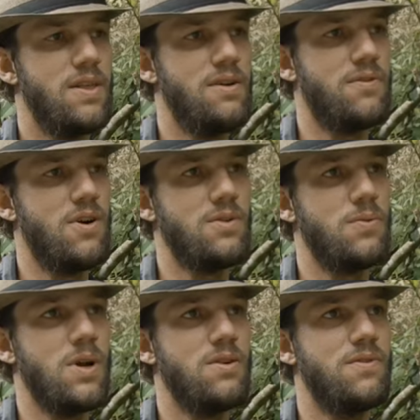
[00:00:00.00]
They've got
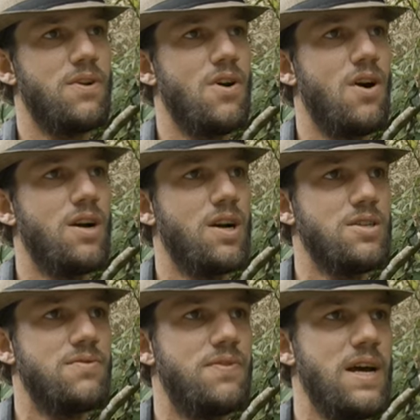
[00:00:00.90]
one of the
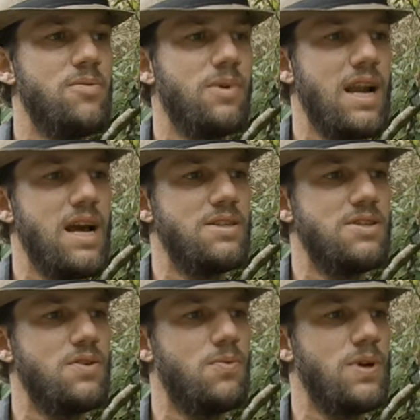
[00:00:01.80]
longest venom glands
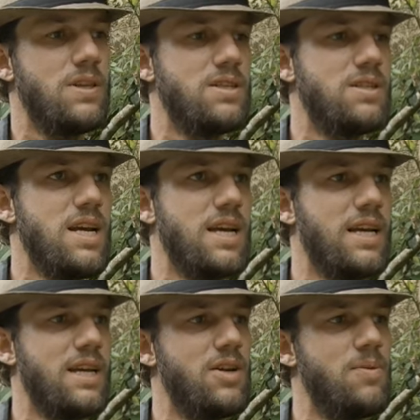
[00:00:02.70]
in the, in the snake
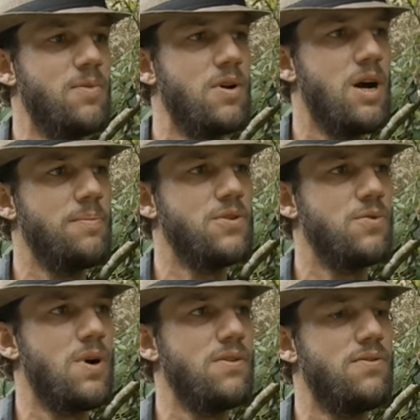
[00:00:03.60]
kingdom, up to
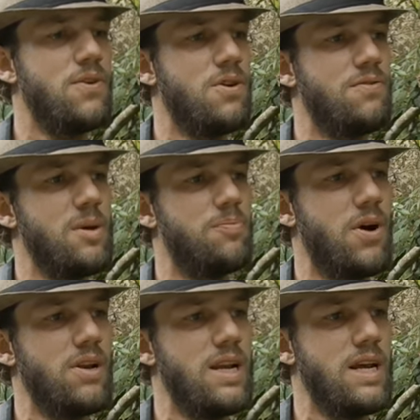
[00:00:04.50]
one third of their
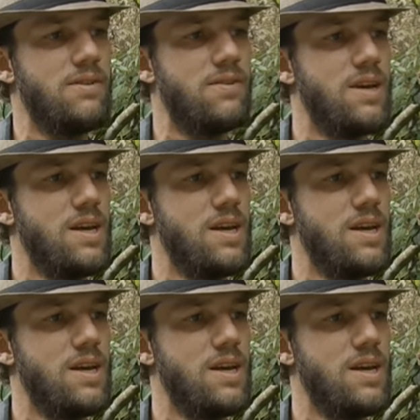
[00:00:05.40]
body length.